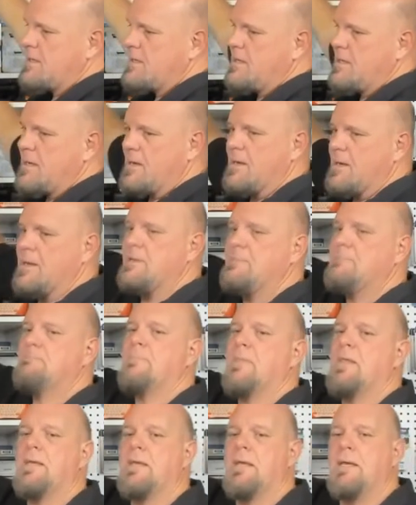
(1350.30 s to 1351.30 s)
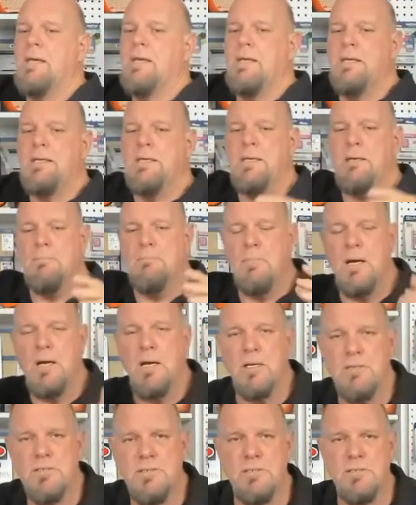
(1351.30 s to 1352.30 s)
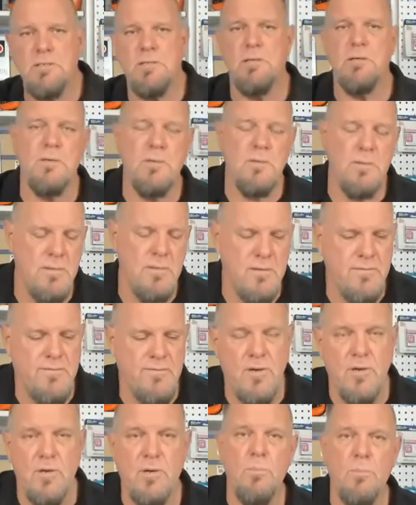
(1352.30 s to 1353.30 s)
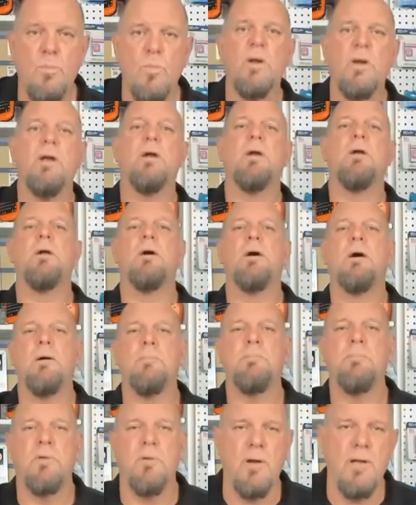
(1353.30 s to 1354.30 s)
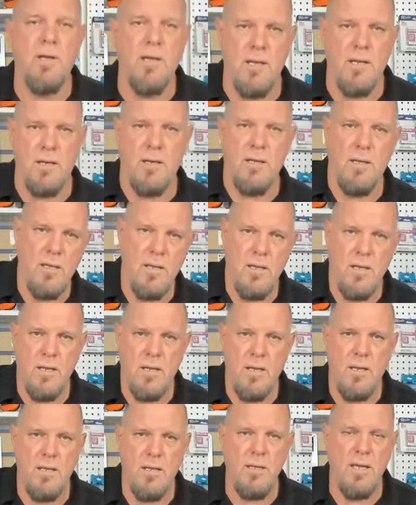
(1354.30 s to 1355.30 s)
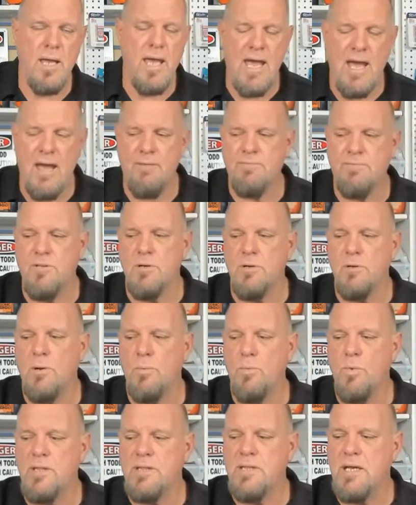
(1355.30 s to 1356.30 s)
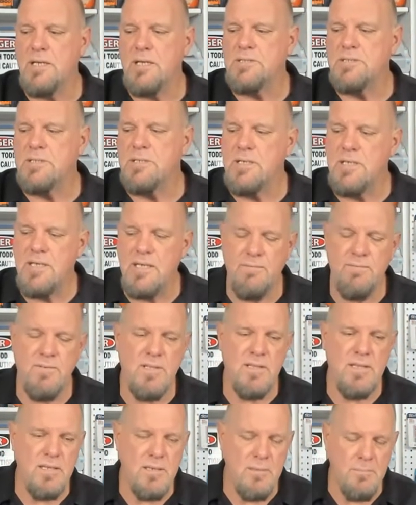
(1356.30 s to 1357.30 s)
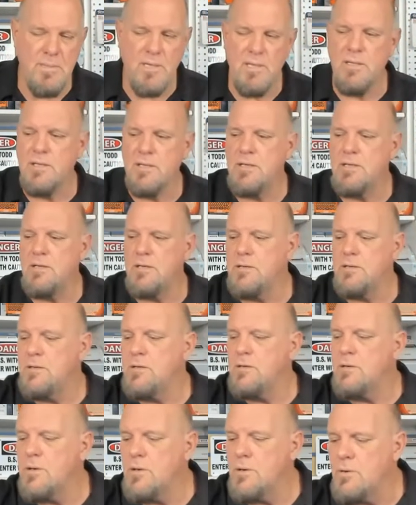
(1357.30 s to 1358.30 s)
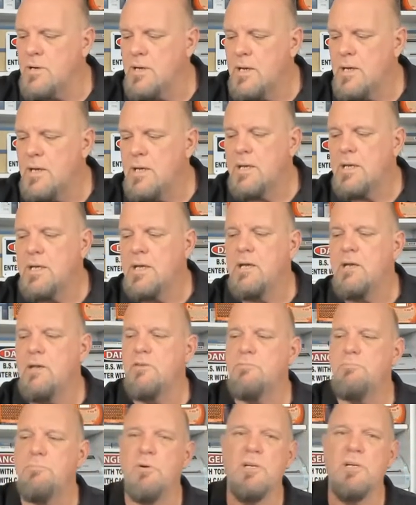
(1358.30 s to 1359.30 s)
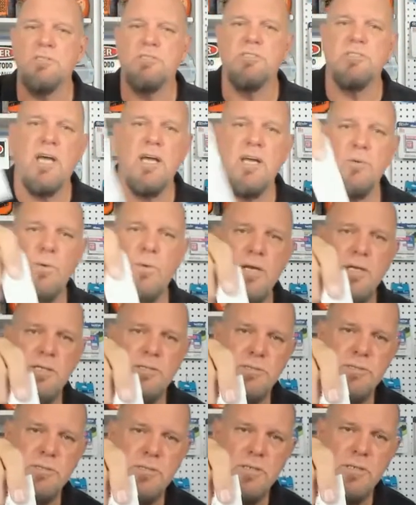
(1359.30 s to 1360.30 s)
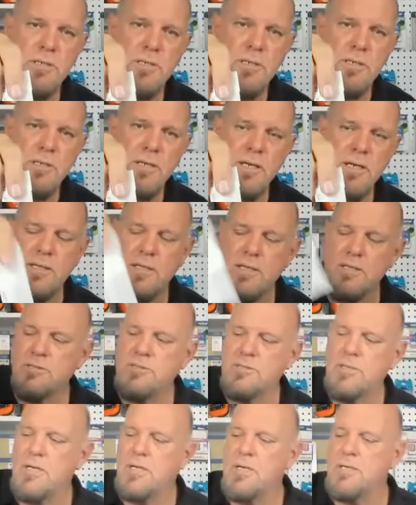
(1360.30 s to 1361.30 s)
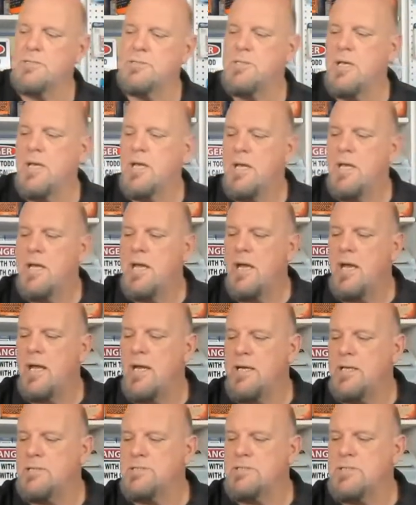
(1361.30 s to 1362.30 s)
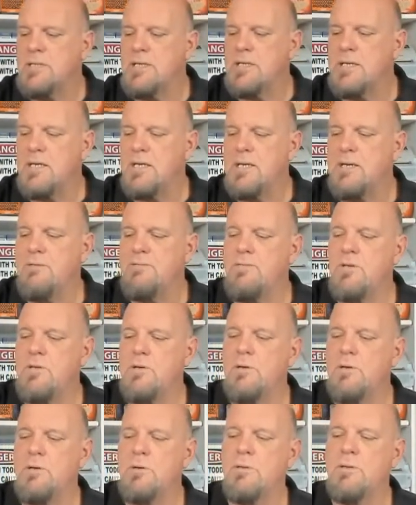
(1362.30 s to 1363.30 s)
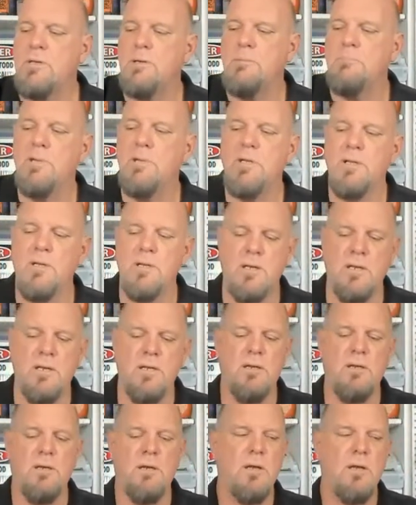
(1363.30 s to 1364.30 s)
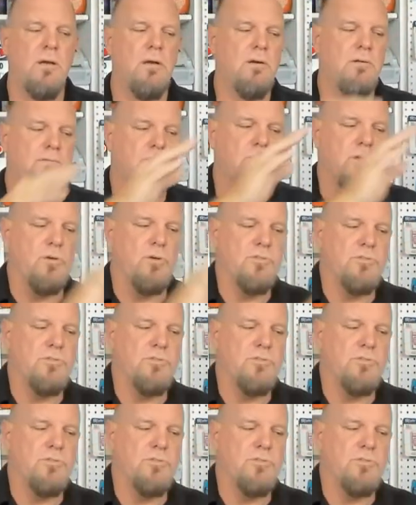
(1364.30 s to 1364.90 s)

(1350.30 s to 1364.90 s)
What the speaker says: all right, you must do the firmware upgrade. You have to. And what that's going to give you the ability to do is print sideways like this does. And it's going to give you the ability for those